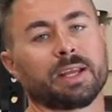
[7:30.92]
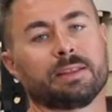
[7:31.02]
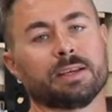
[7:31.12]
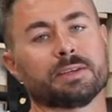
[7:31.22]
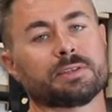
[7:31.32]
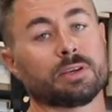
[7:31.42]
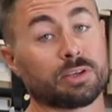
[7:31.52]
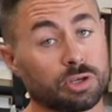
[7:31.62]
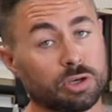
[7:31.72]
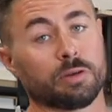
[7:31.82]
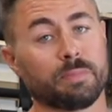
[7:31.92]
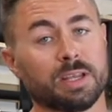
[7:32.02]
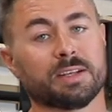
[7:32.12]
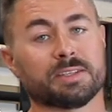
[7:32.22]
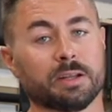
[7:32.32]
like this could
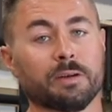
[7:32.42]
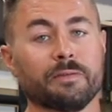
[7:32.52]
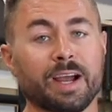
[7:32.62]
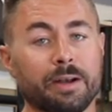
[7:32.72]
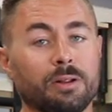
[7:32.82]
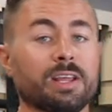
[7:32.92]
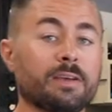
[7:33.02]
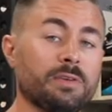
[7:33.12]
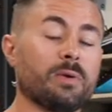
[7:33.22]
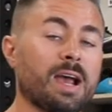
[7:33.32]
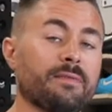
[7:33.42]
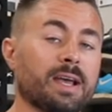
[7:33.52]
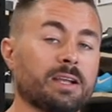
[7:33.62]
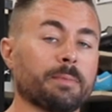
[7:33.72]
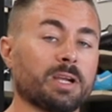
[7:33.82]
be considered vital if you have
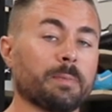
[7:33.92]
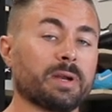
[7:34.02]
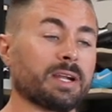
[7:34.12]
that coming up in a